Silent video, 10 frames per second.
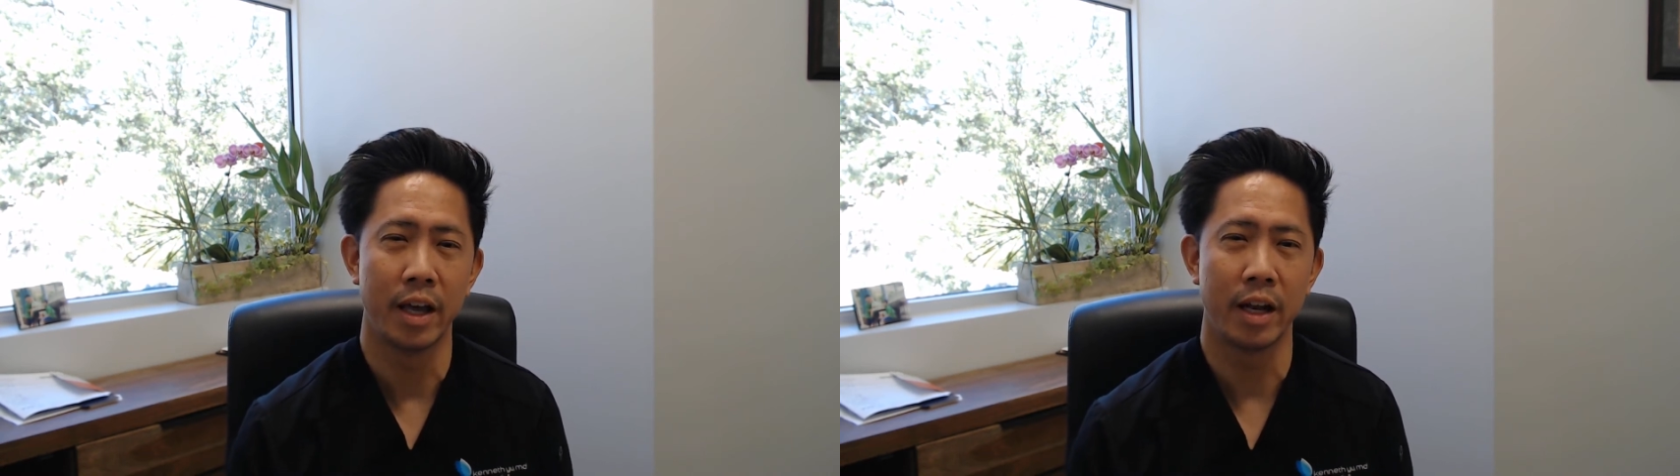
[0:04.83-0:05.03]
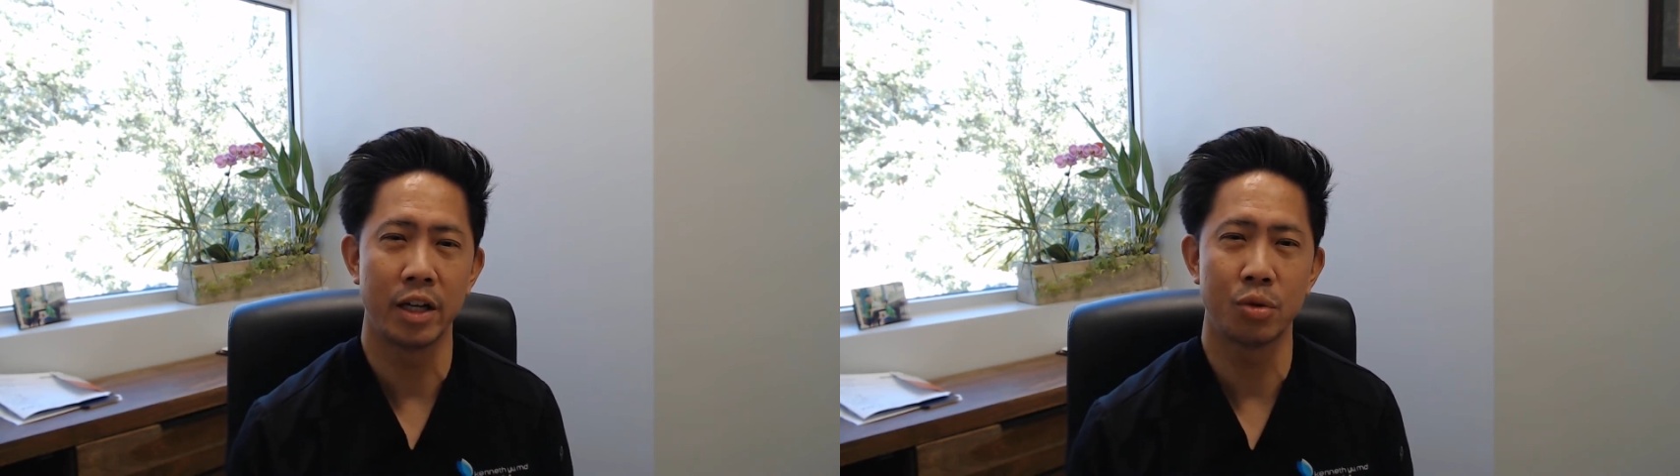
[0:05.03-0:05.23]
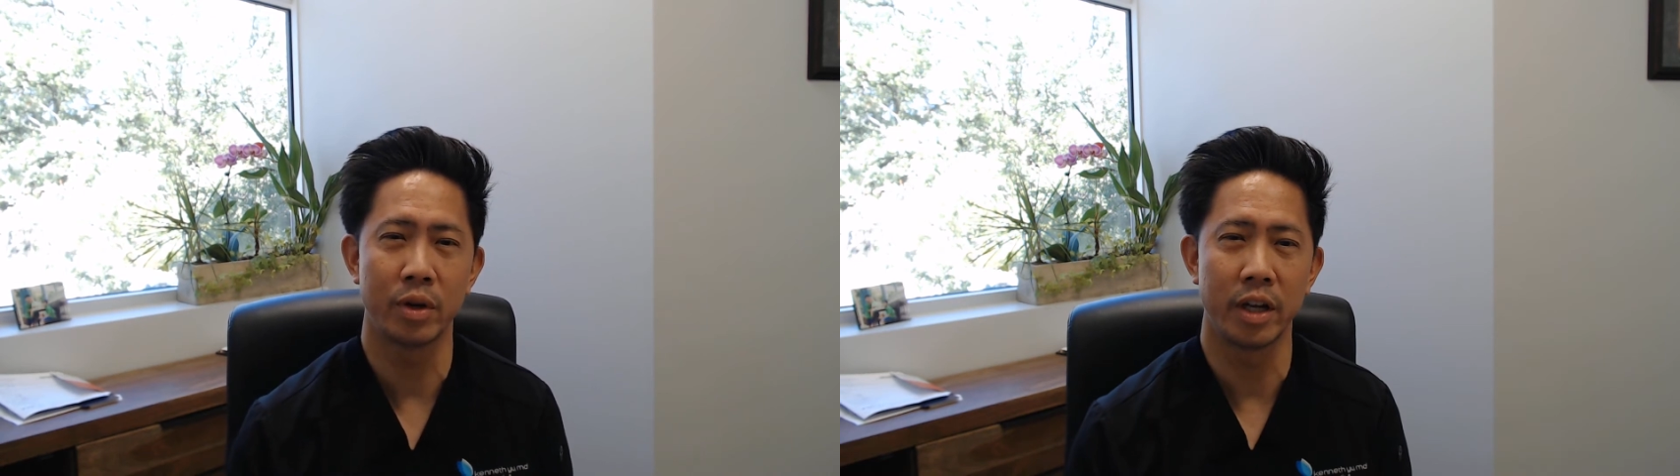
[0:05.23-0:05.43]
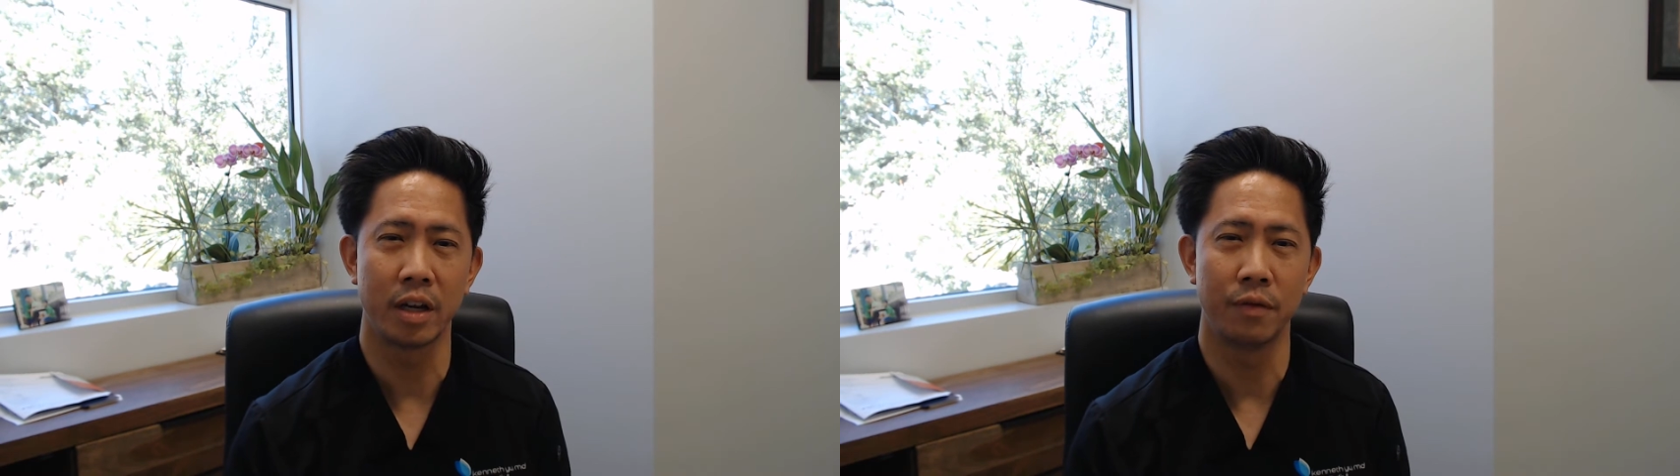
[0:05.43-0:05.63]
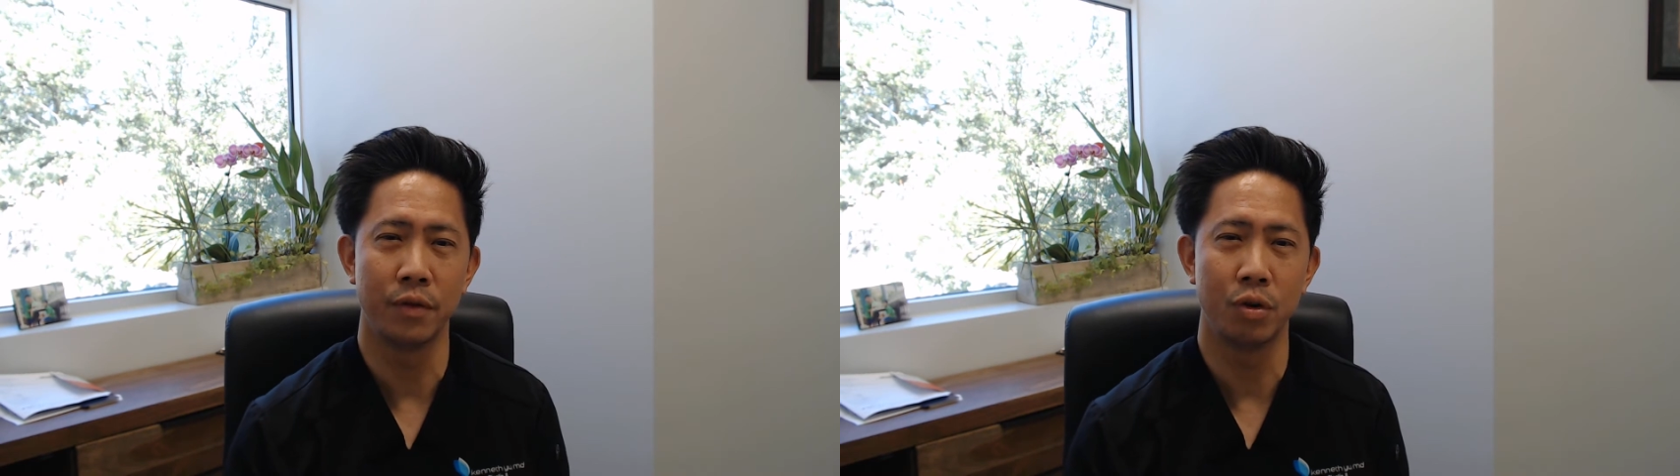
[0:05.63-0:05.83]
I just want to take a
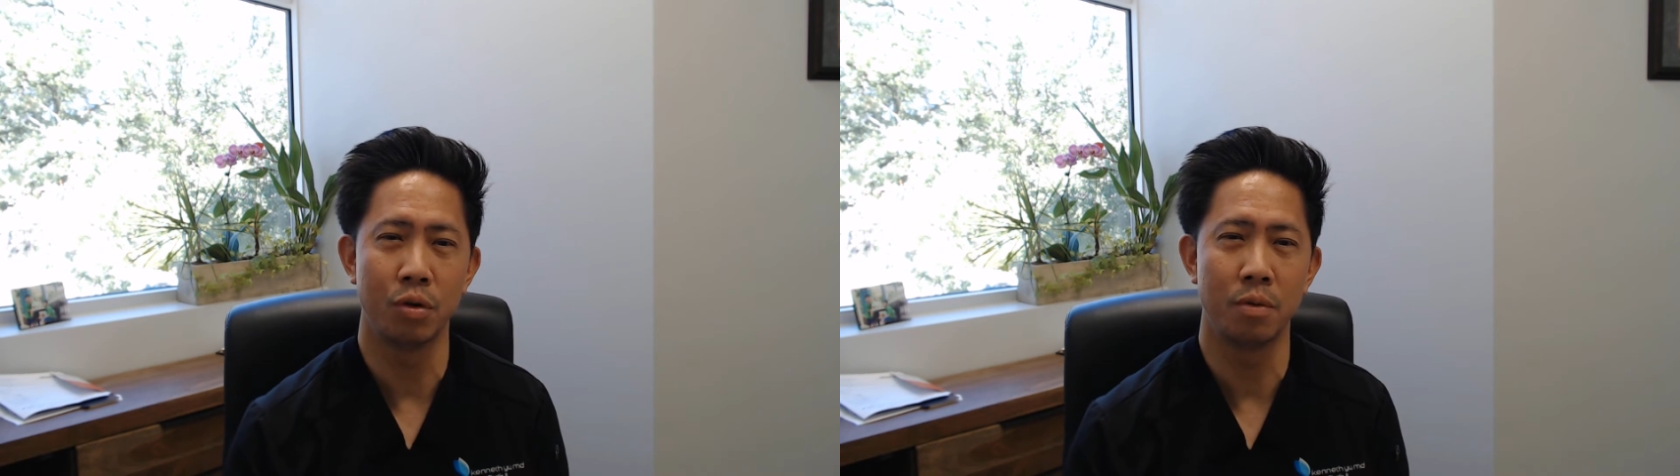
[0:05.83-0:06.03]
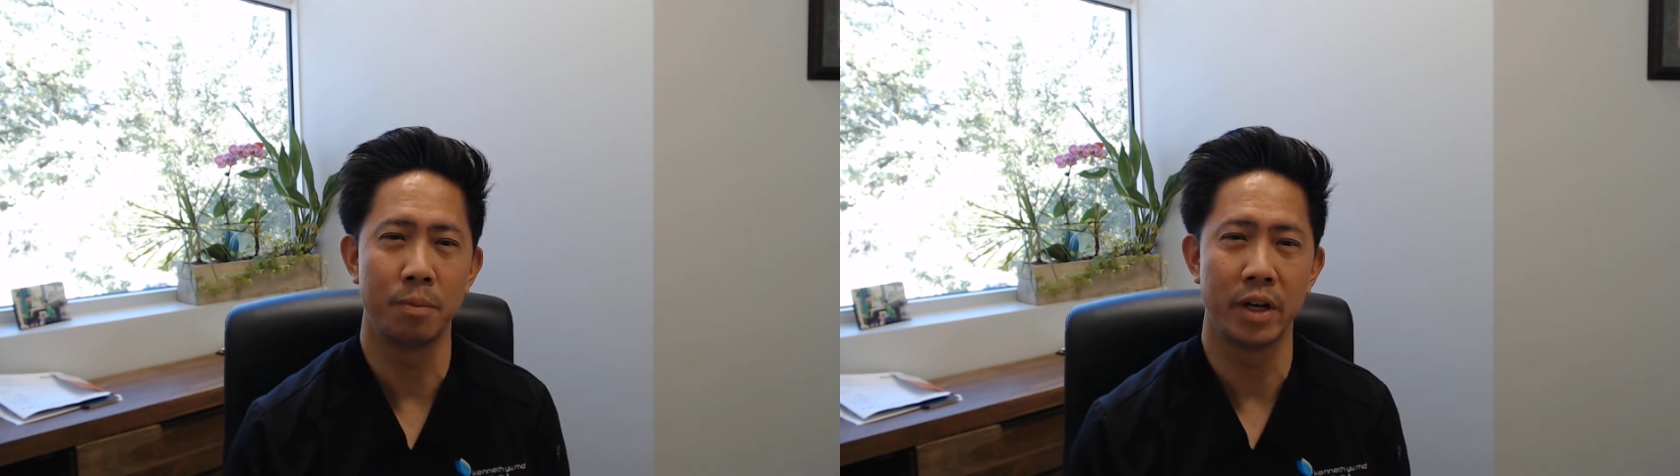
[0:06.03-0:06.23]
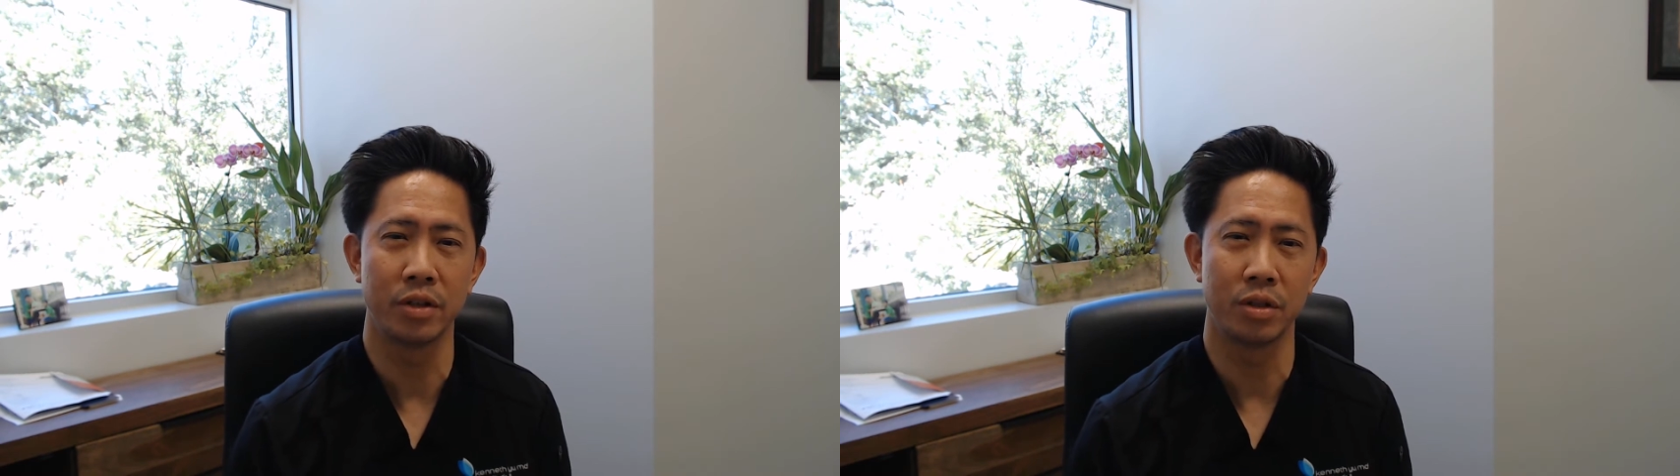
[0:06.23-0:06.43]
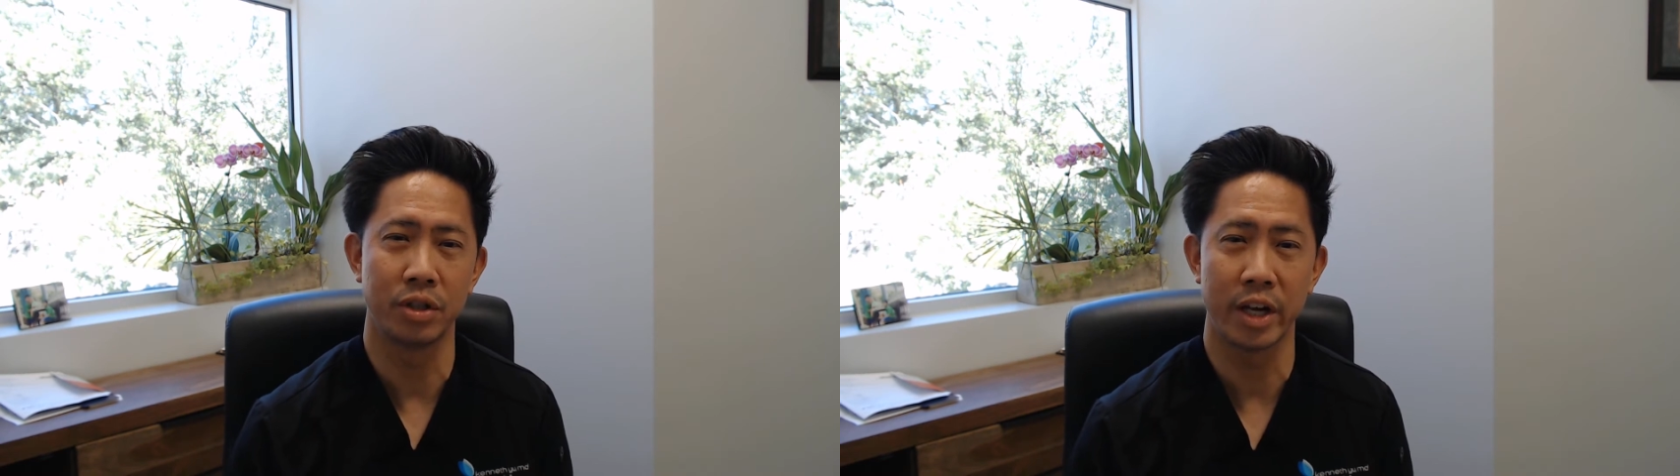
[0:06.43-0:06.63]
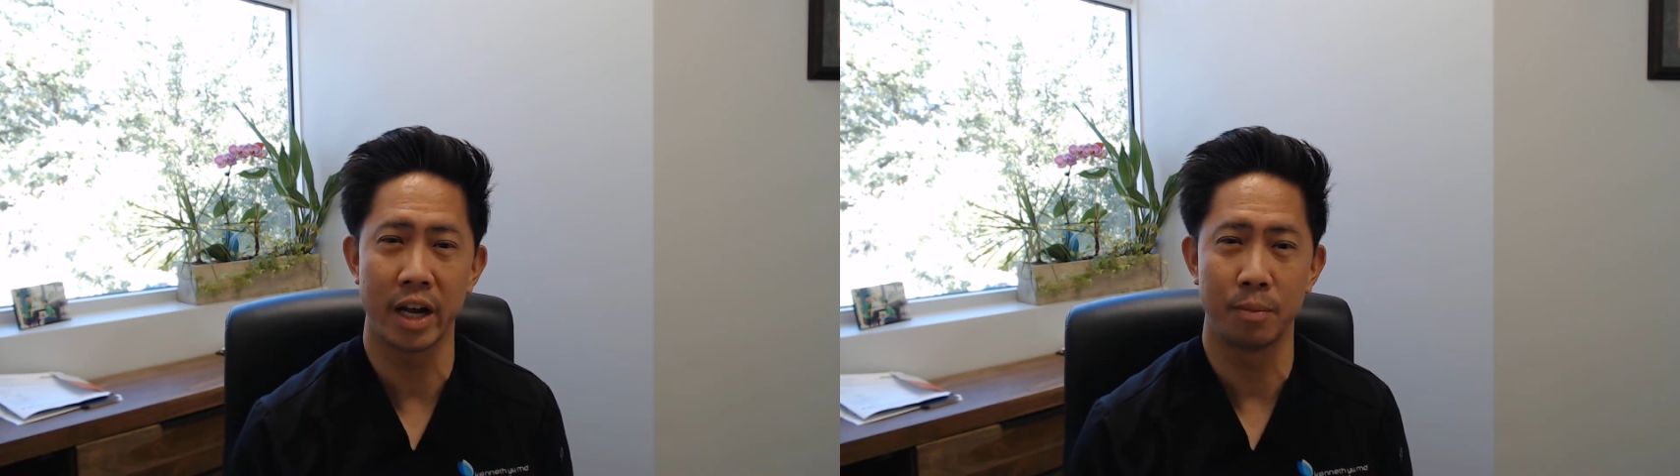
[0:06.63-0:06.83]
few minutes to
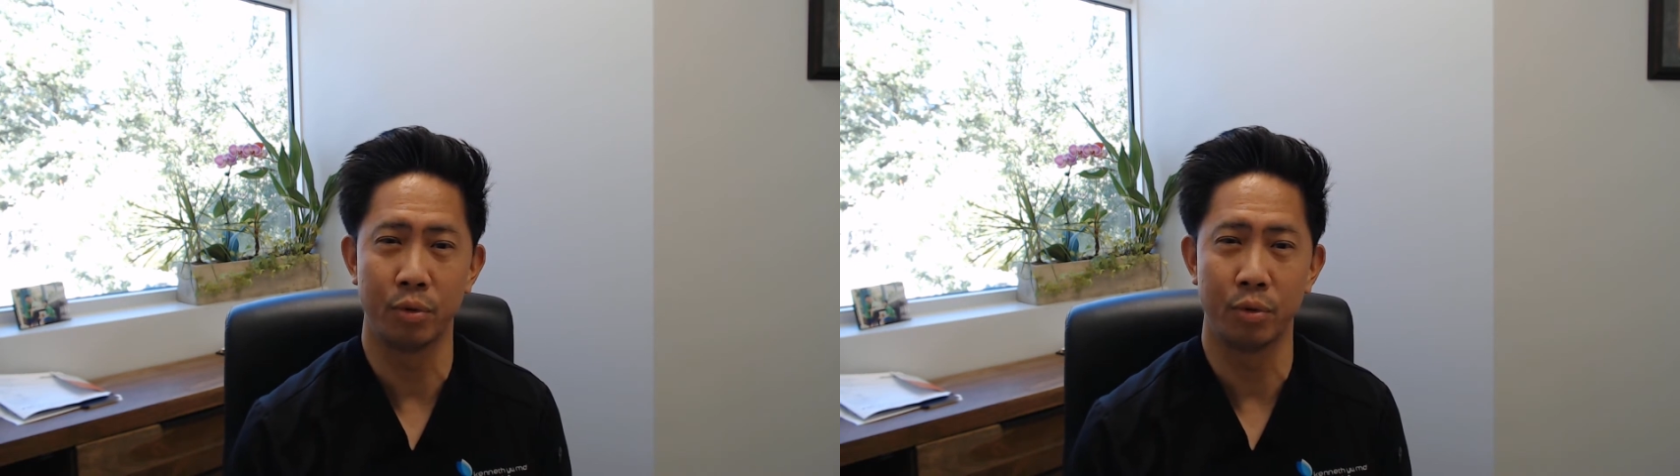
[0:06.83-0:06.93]
chat